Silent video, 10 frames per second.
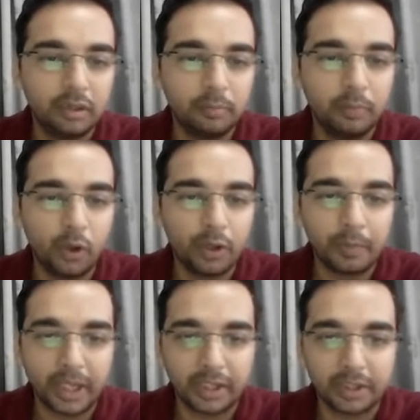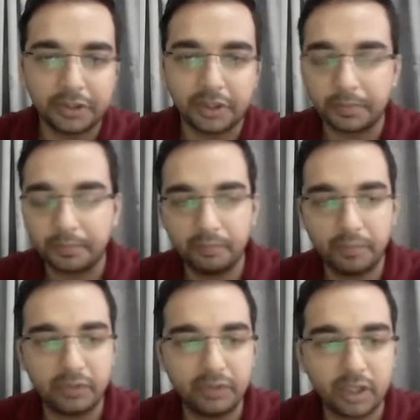bond breakage here
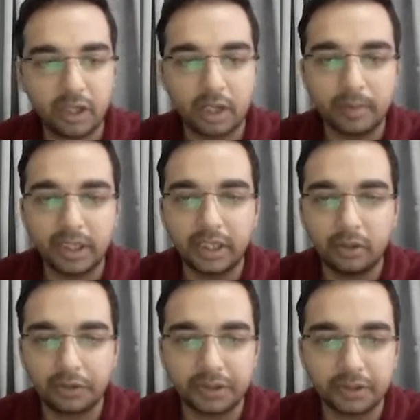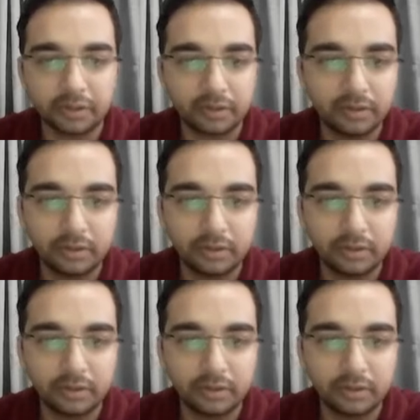between carbon and oxygen.